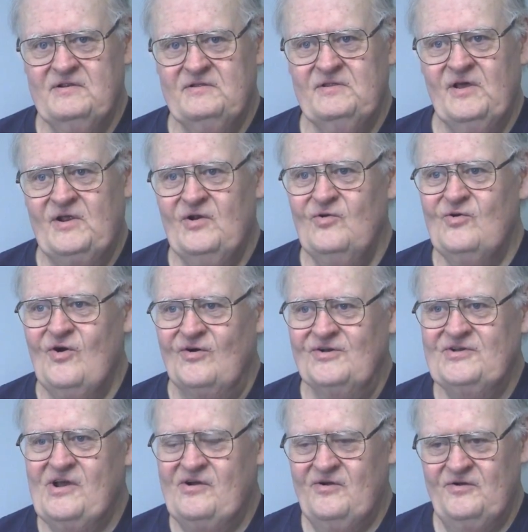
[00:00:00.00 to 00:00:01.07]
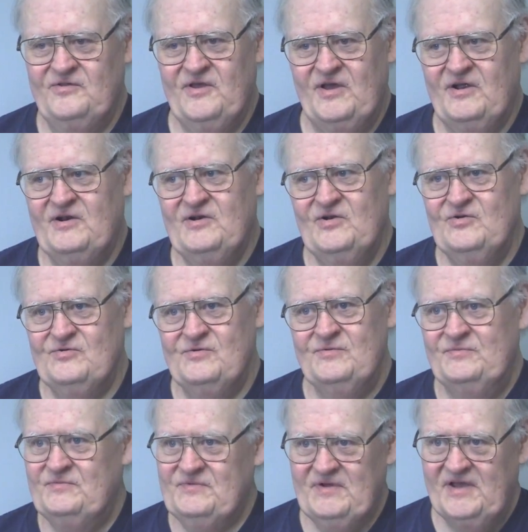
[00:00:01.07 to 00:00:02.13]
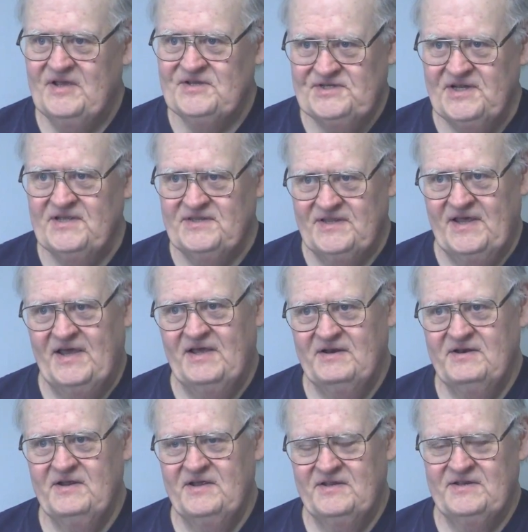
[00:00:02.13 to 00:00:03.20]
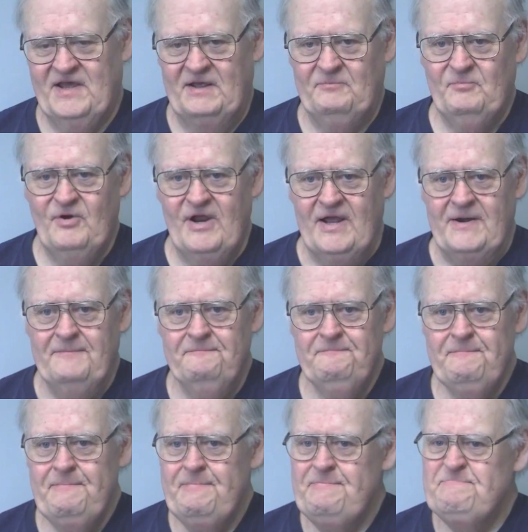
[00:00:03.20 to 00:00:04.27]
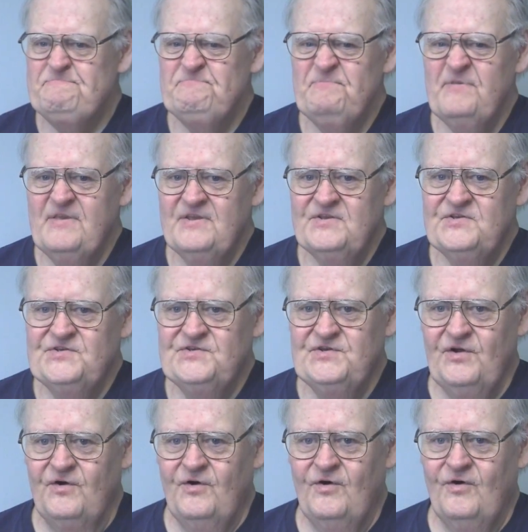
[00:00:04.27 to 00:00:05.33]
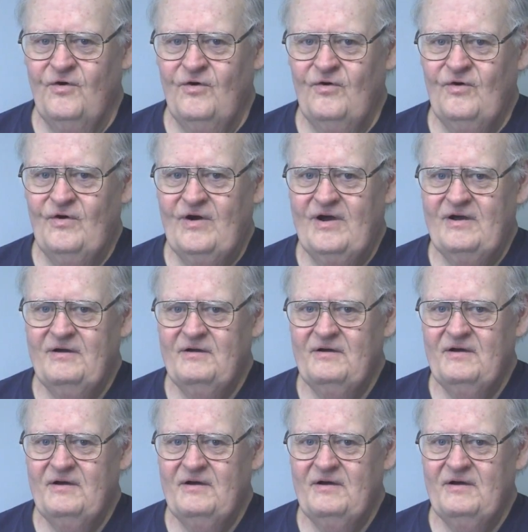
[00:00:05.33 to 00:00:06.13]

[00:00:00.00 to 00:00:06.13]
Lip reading: the glucose or the gluten is in that bread. So